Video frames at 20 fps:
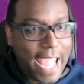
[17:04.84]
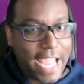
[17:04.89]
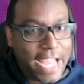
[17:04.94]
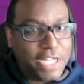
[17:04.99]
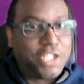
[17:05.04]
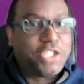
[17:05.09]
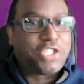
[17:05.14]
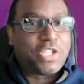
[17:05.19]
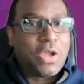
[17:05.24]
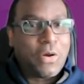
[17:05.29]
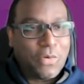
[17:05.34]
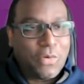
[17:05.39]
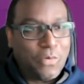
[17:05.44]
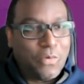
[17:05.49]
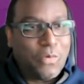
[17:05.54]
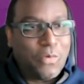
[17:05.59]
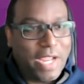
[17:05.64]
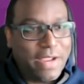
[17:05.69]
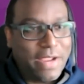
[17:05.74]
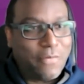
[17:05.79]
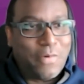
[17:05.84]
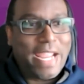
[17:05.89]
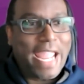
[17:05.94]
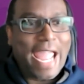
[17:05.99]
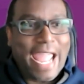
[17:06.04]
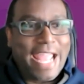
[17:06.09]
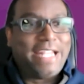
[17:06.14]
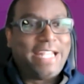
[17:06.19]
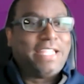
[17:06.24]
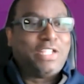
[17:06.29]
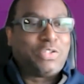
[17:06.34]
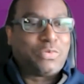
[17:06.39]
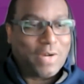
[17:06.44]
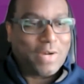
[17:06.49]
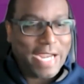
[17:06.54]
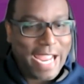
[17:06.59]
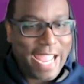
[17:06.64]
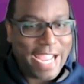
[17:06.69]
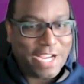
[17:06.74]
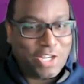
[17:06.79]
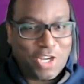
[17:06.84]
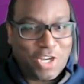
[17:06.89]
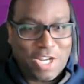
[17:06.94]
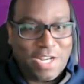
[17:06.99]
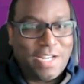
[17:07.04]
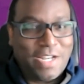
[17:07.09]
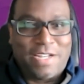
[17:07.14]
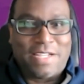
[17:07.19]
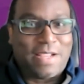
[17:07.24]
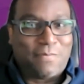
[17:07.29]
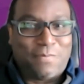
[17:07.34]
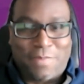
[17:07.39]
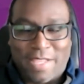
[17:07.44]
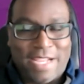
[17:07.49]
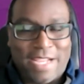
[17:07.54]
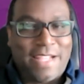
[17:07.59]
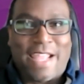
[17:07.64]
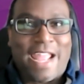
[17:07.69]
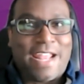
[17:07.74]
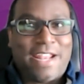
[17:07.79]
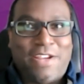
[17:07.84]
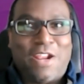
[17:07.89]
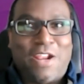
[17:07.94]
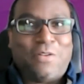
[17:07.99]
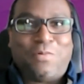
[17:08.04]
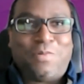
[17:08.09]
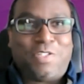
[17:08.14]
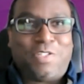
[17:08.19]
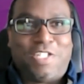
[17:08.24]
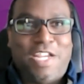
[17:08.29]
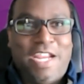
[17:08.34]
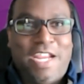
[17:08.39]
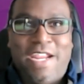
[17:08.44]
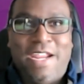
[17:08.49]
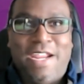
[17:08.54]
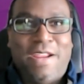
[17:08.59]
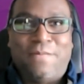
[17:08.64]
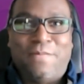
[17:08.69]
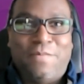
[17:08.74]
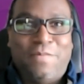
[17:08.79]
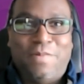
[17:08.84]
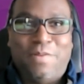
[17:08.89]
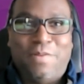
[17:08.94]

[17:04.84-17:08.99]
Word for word: and so we had this reaction, something that, you know, she